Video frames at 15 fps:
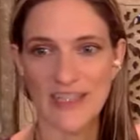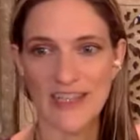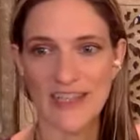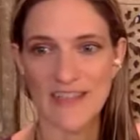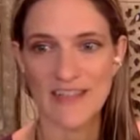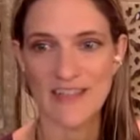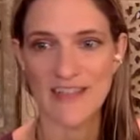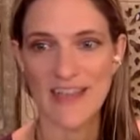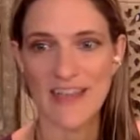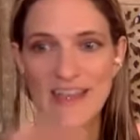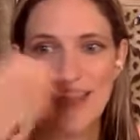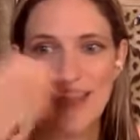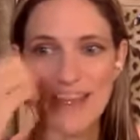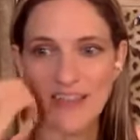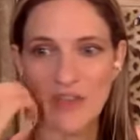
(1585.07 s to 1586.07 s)
and
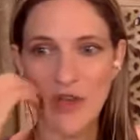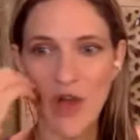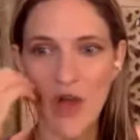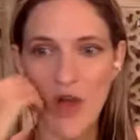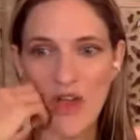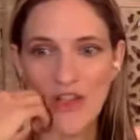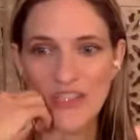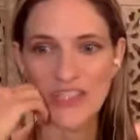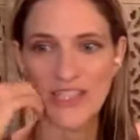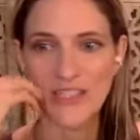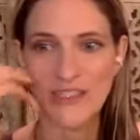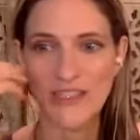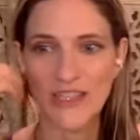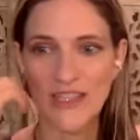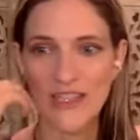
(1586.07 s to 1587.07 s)
getting the call
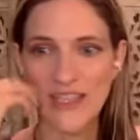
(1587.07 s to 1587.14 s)
to